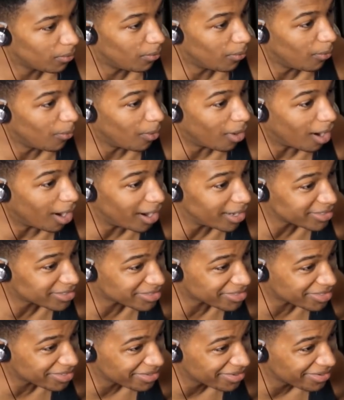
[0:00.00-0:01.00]

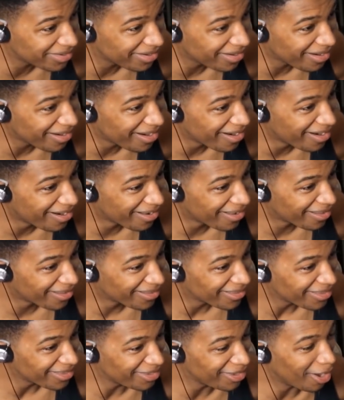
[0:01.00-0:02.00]
What?
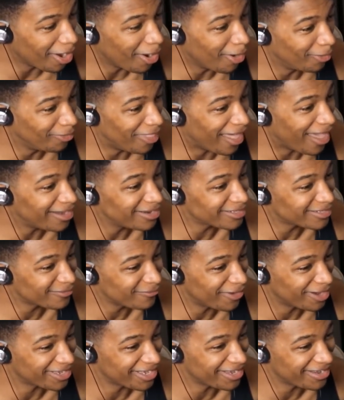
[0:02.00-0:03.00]
Yo, that is
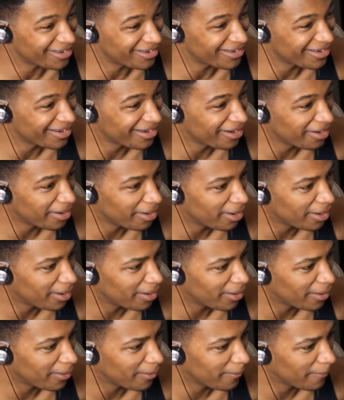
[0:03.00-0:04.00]
fucking...
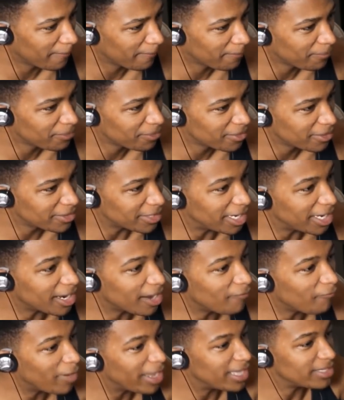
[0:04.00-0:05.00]
The
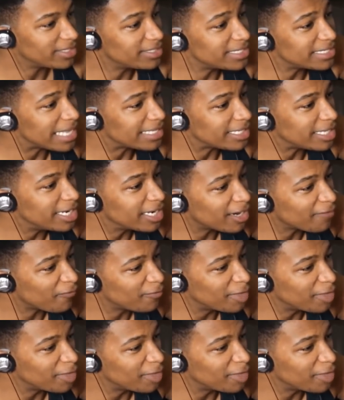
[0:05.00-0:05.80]
nigga, wait, isn't that the nigga from The